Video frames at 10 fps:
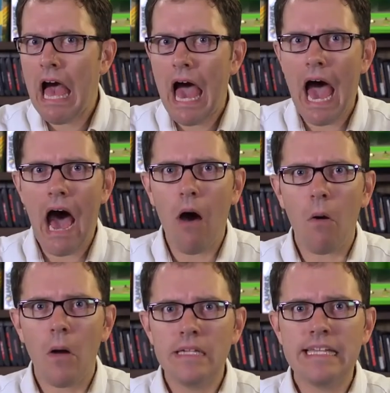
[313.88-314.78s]

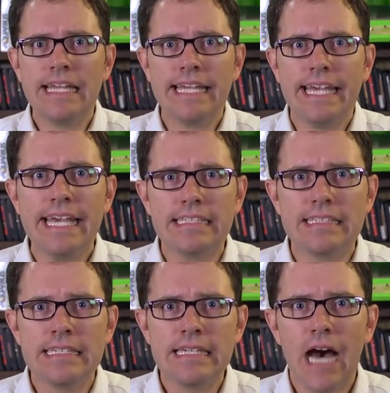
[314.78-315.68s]
How did he
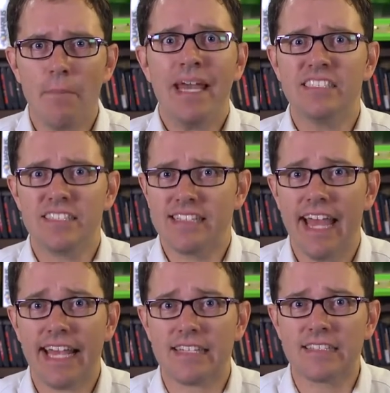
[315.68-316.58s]
eat? a piece of the
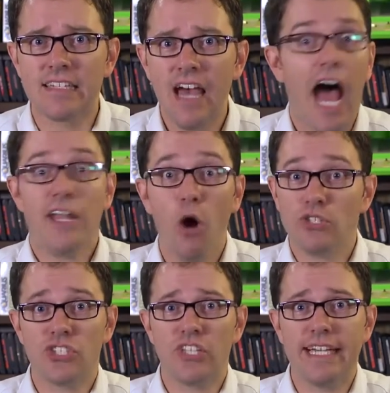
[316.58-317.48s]
tickets. I know
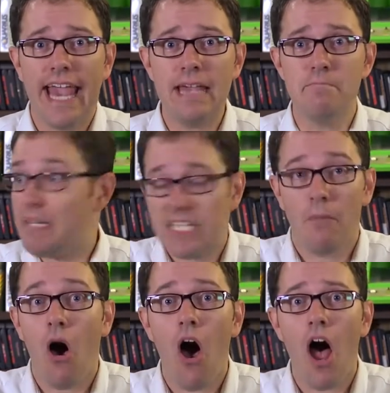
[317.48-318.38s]
it's just a game, but
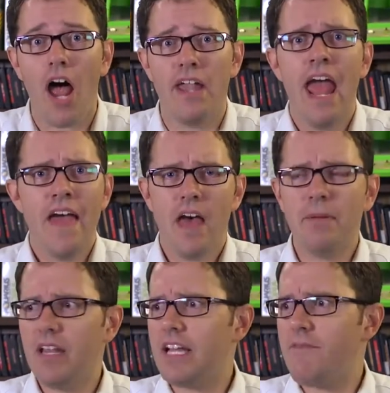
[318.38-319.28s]
come on! That'd
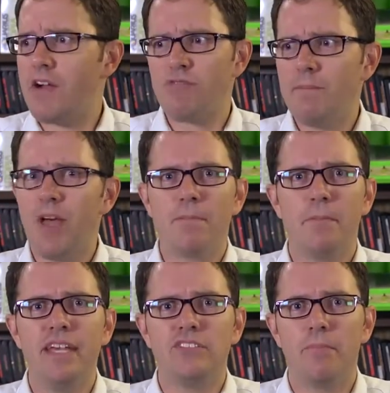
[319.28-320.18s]
be like if I ripped up a
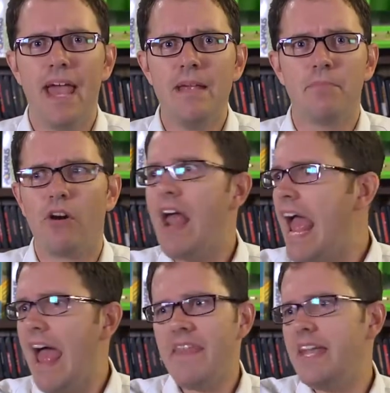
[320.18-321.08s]
piece of paper
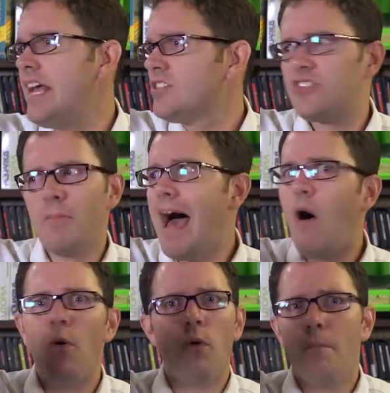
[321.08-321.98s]
and then
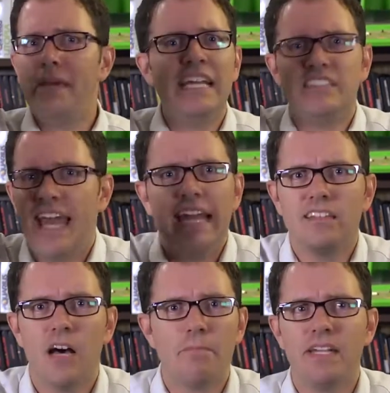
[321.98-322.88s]
somehow a piece
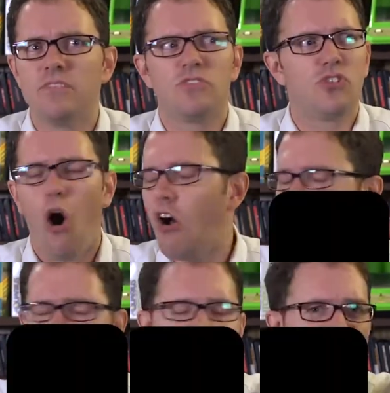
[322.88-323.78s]
ended up in a
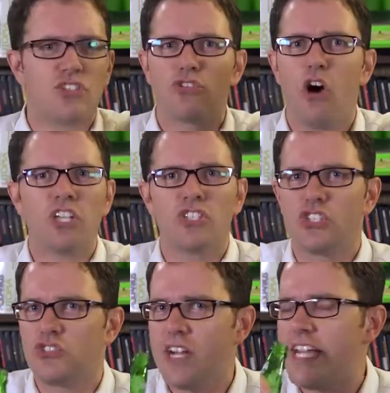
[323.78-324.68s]
dog's ass across the
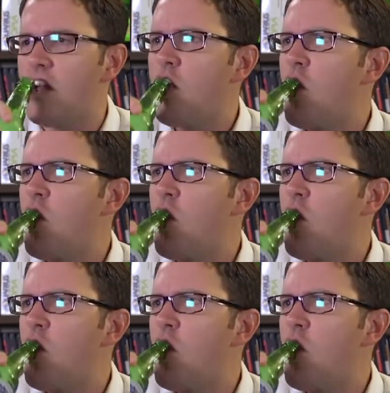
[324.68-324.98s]
street.